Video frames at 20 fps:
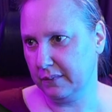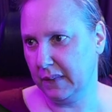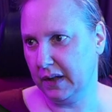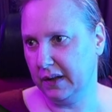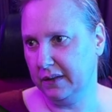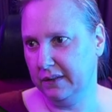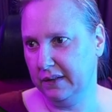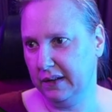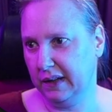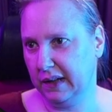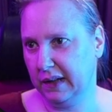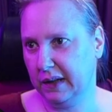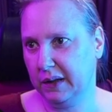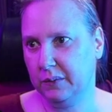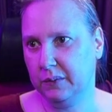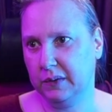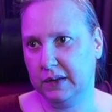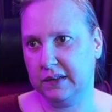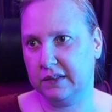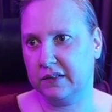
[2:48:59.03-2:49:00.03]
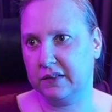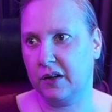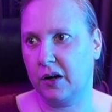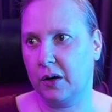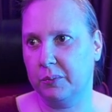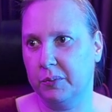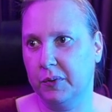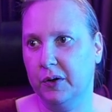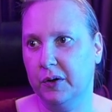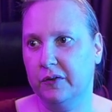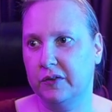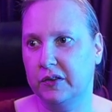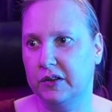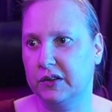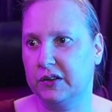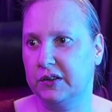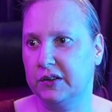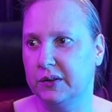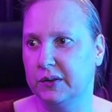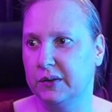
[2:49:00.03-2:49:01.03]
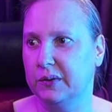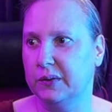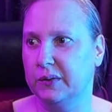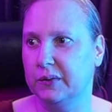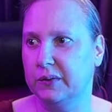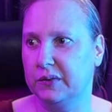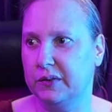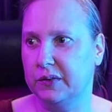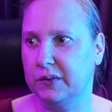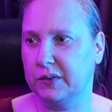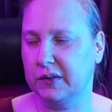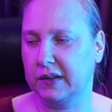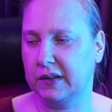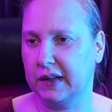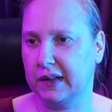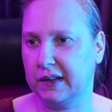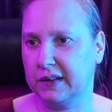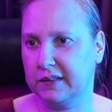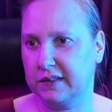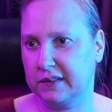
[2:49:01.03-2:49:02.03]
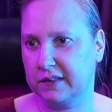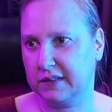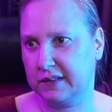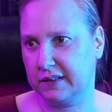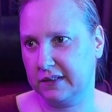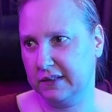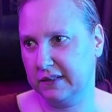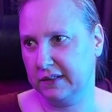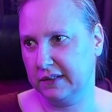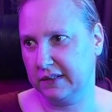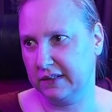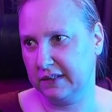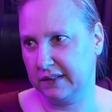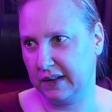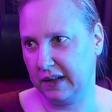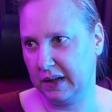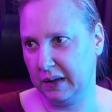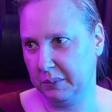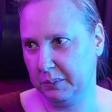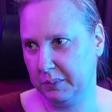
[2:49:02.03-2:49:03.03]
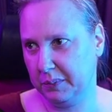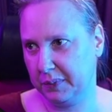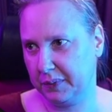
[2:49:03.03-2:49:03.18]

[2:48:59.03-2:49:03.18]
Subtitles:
now let's hop over to the next step.